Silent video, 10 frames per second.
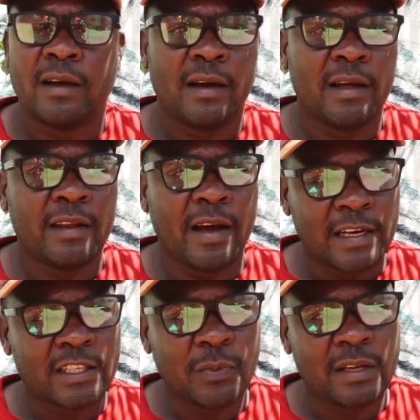and
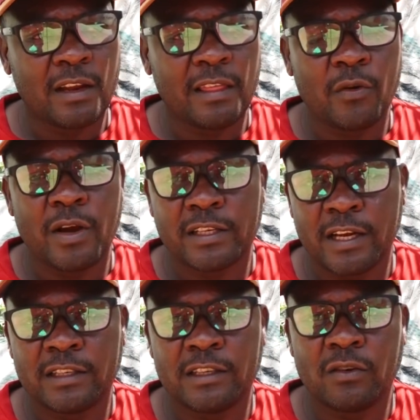ultimately they were
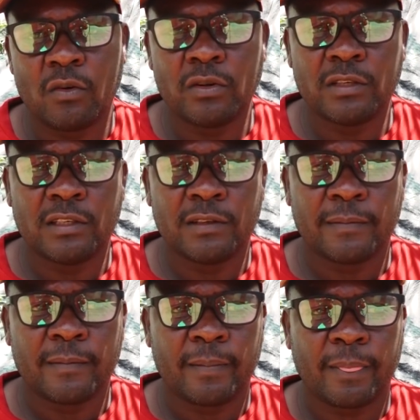charged in court,
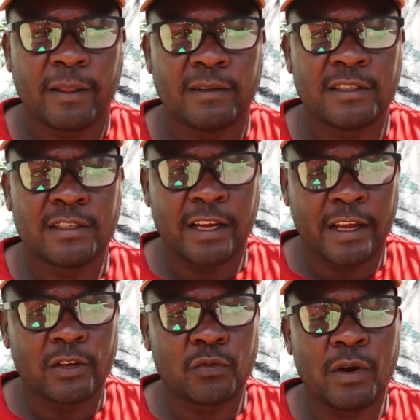
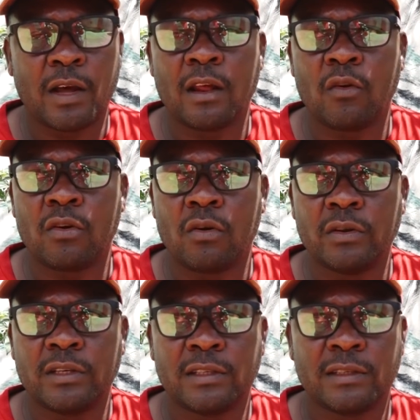taken to Buganda Road
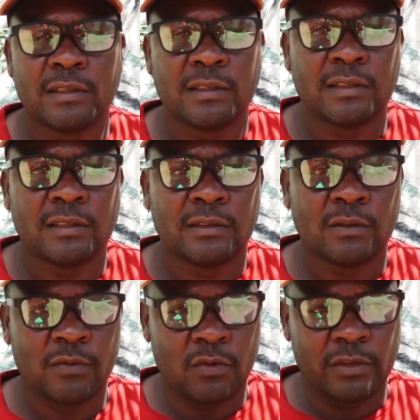Court.
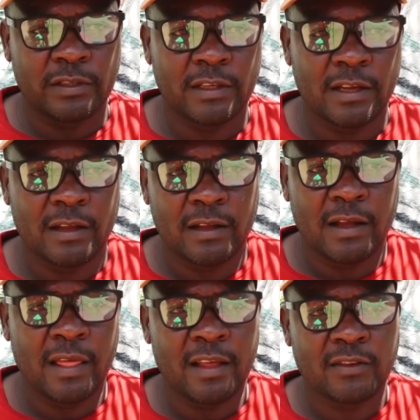Of course, they
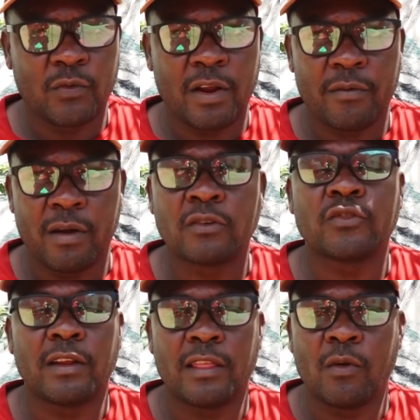were
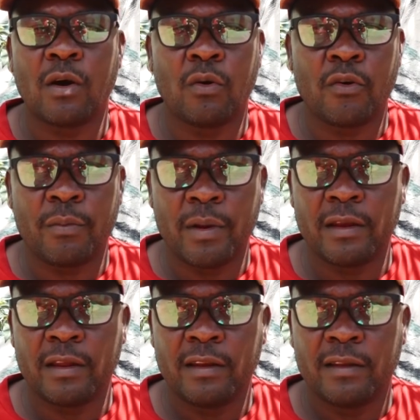all
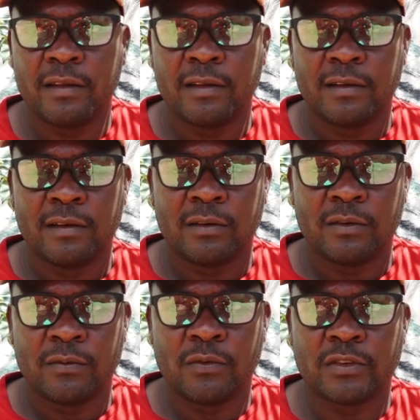remanded
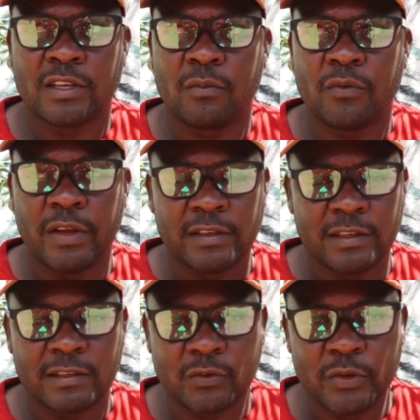for some
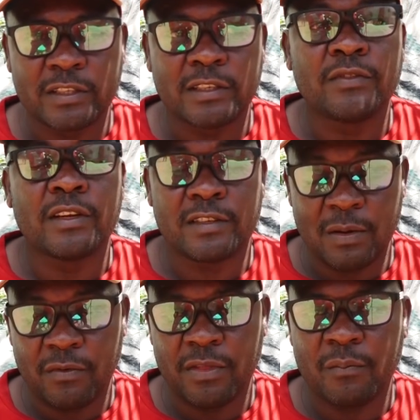offences, which even
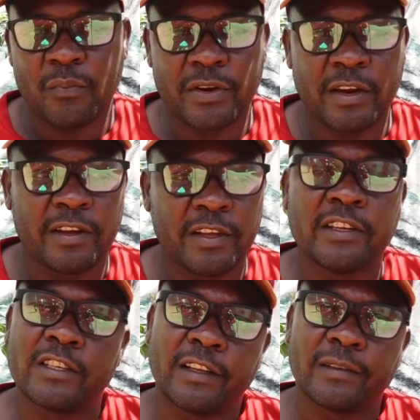some of them pleaded
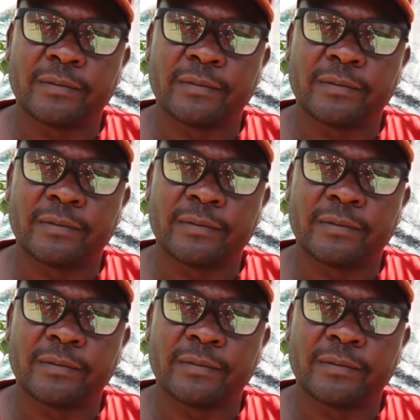guilty.